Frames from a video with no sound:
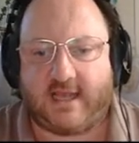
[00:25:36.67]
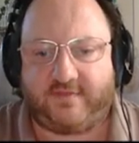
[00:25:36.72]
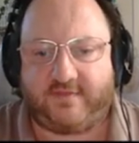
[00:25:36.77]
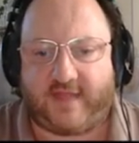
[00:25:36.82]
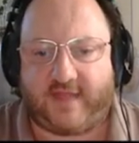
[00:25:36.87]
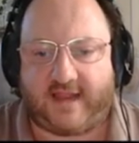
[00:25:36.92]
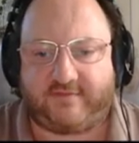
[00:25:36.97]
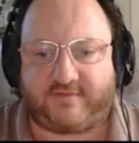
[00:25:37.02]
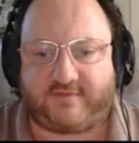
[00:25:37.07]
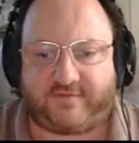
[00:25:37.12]

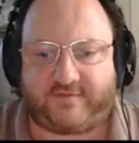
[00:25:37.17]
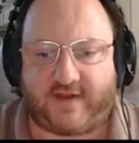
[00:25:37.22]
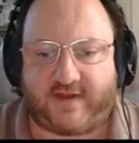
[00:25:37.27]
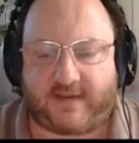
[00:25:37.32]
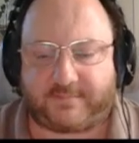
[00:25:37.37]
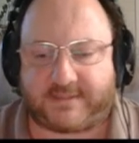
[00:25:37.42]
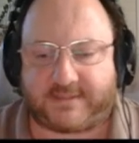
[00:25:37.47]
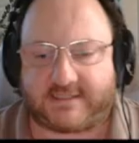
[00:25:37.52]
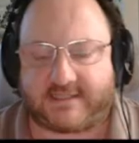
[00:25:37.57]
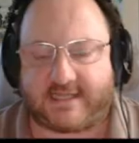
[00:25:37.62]
they've
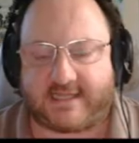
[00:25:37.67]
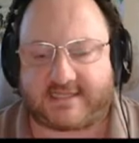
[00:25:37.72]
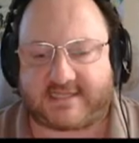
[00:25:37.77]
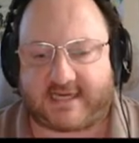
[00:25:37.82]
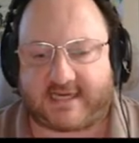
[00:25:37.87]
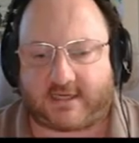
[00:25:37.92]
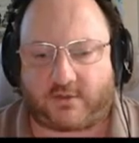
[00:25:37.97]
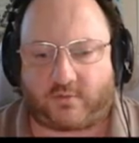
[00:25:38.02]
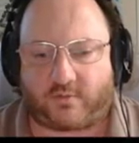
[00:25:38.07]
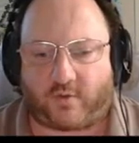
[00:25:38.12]
developed into their
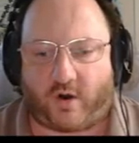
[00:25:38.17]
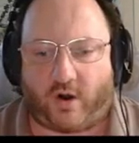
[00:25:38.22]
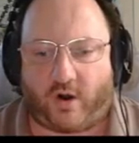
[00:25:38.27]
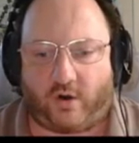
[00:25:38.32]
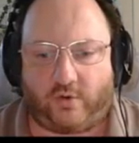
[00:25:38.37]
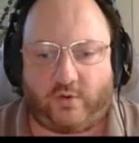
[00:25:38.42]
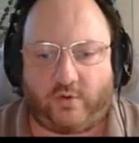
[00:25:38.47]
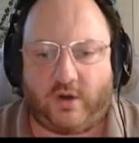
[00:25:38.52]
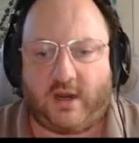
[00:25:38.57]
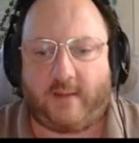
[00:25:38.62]
second
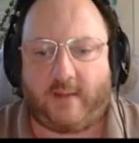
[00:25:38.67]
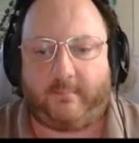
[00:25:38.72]
row,